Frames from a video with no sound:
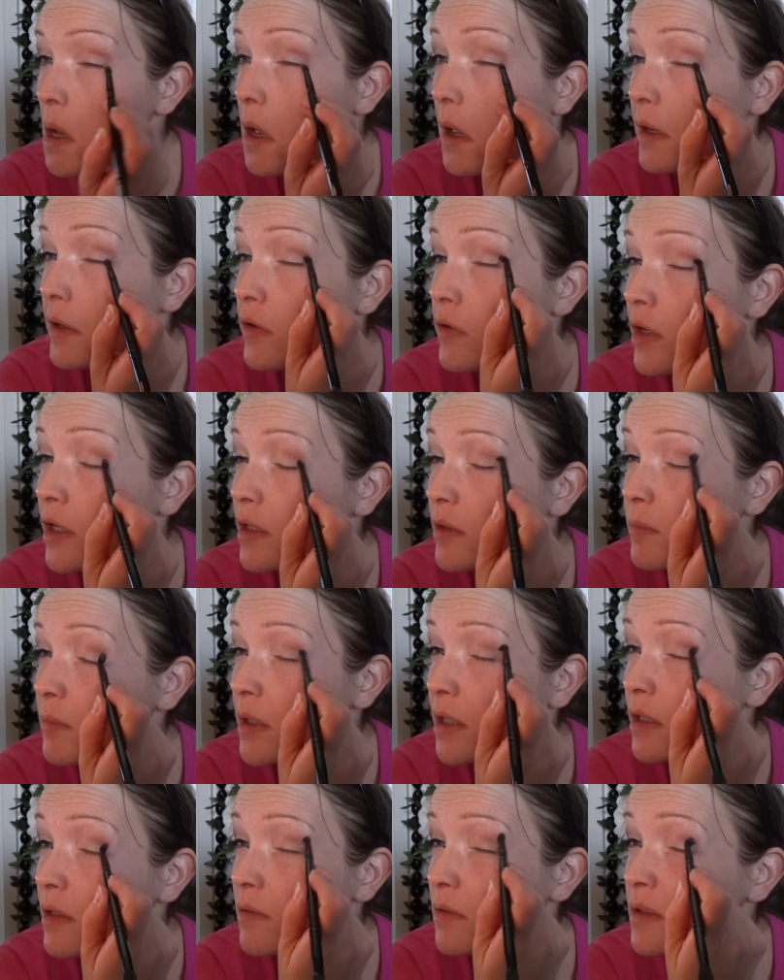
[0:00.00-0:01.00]
And you guys
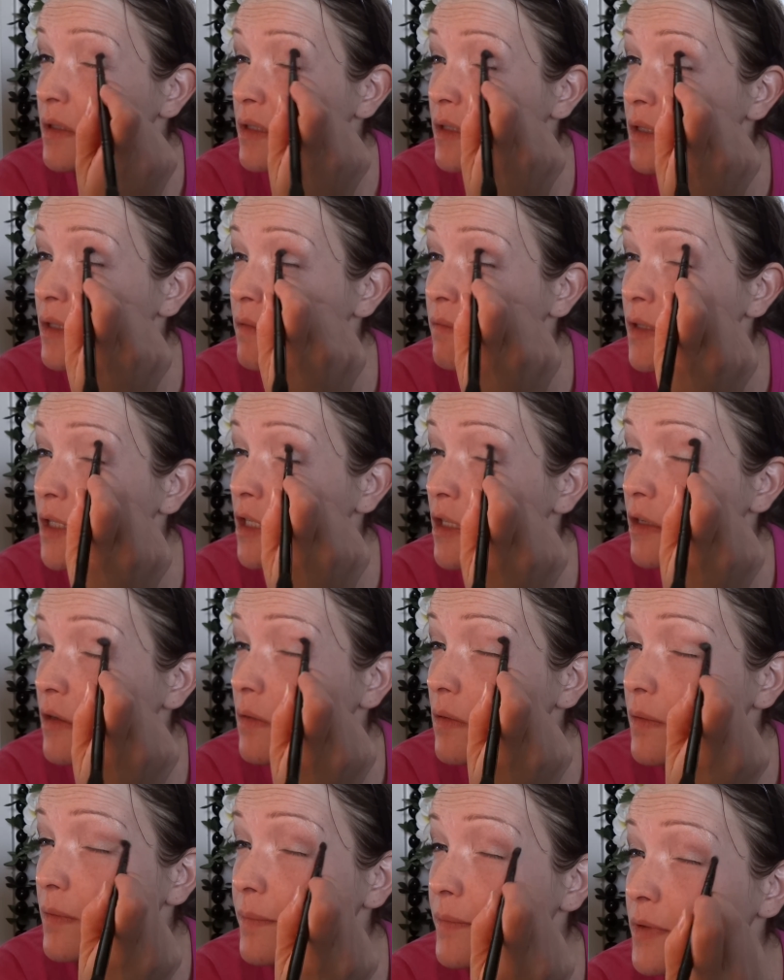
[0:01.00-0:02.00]
probably won't see this video,
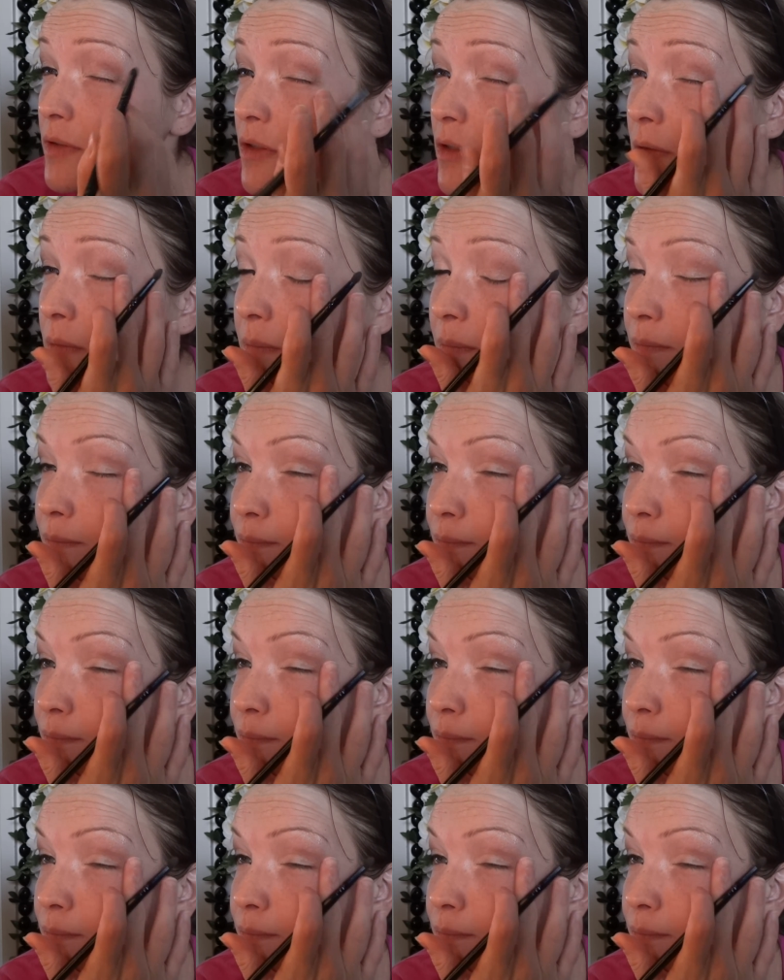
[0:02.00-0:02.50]
so.